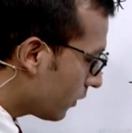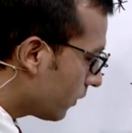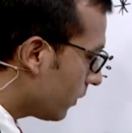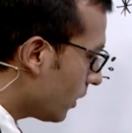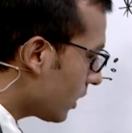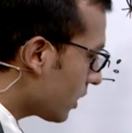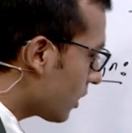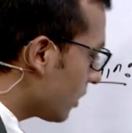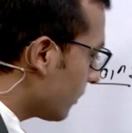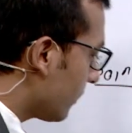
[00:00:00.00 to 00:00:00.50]

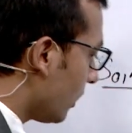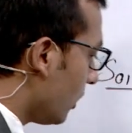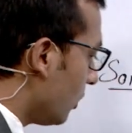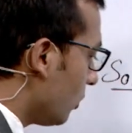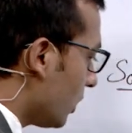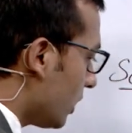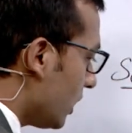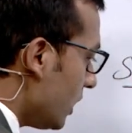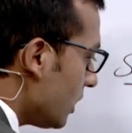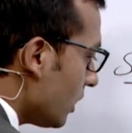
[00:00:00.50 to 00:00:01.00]
First of all,
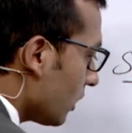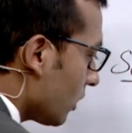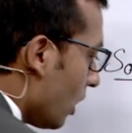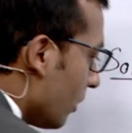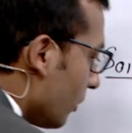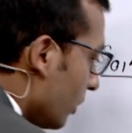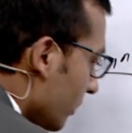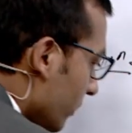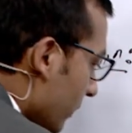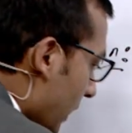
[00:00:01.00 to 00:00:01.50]
what is the
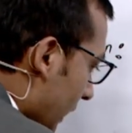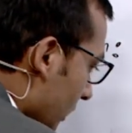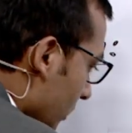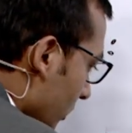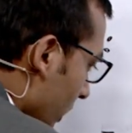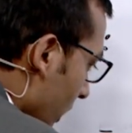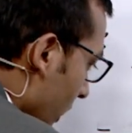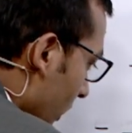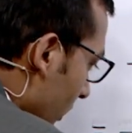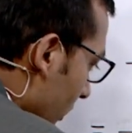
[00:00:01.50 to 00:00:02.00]
common factor
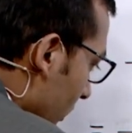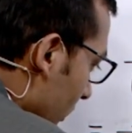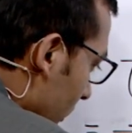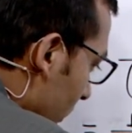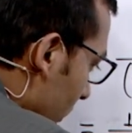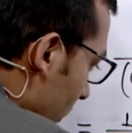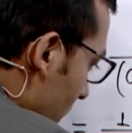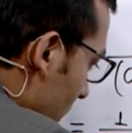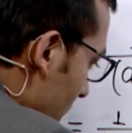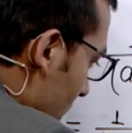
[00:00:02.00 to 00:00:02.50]
here?
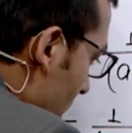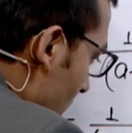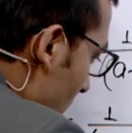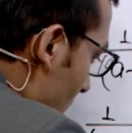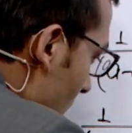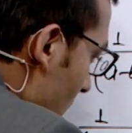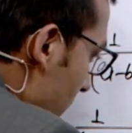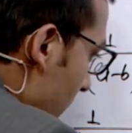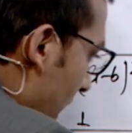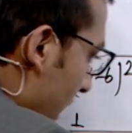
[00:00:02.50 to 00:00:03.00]

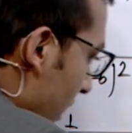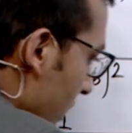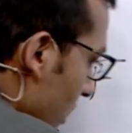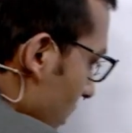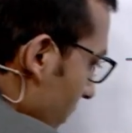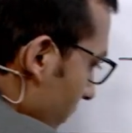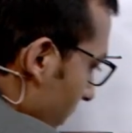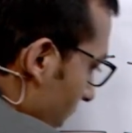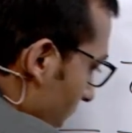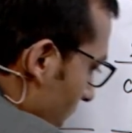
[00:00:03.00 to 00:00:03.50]
A minus
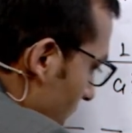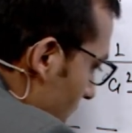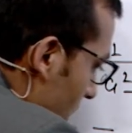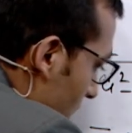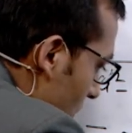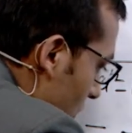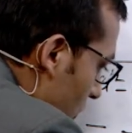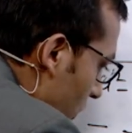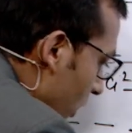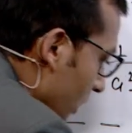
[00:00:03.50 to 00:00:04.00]
b is
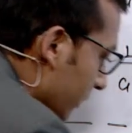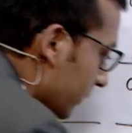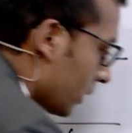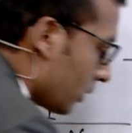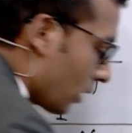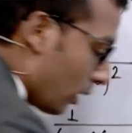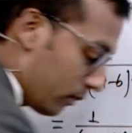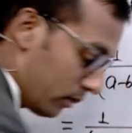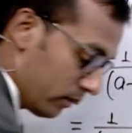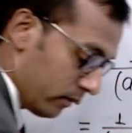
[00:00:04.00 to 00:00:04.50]
one of the
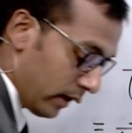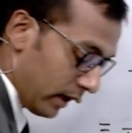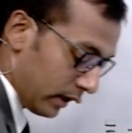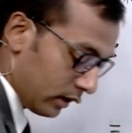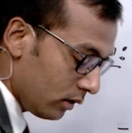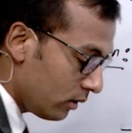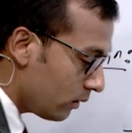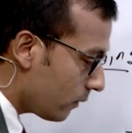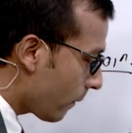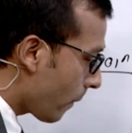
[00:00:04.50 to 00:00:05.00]
common
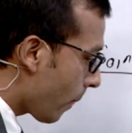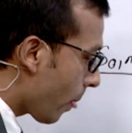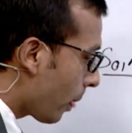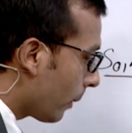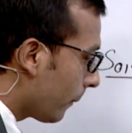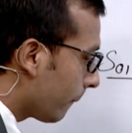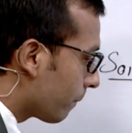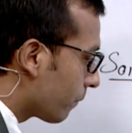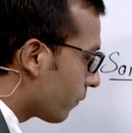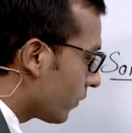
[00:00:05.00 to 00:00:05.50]
factor.
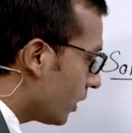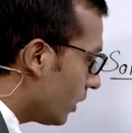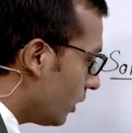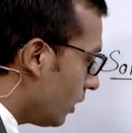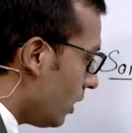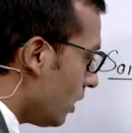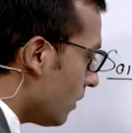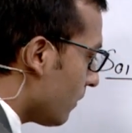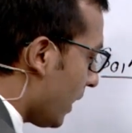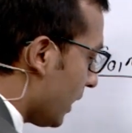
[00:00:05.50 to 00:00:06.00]

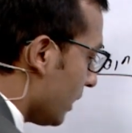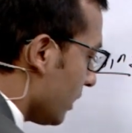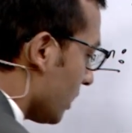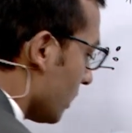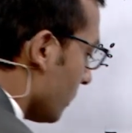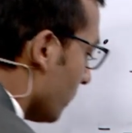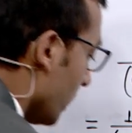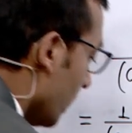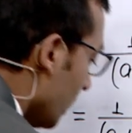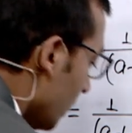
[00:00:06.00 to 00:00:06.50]
A minus
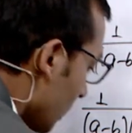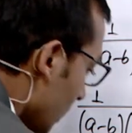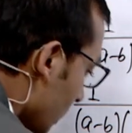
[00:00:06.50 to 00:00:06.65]
b